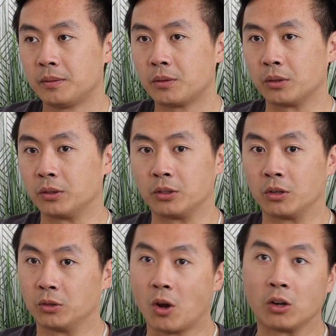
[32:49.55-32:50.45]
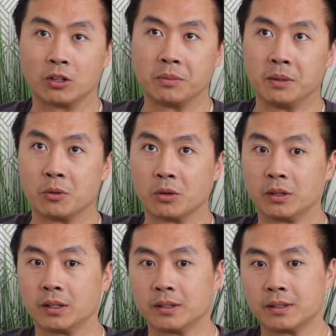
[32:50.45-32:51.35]
or they don't talk to them anymore
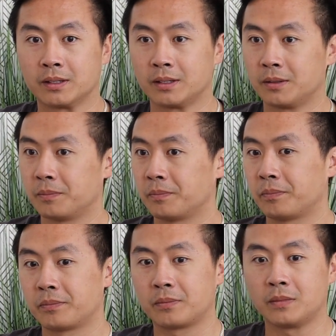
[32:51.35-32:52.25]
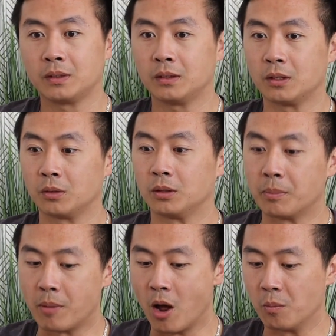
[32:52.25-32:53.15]
because the
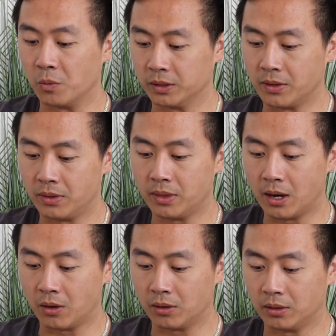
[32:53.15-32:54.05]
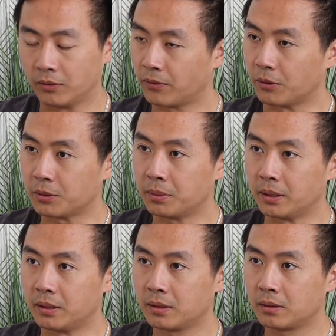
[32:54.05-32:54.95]
bond wasn't there in the first
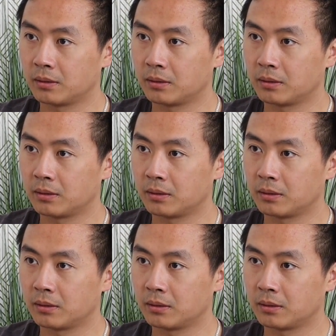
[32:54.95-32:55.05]
place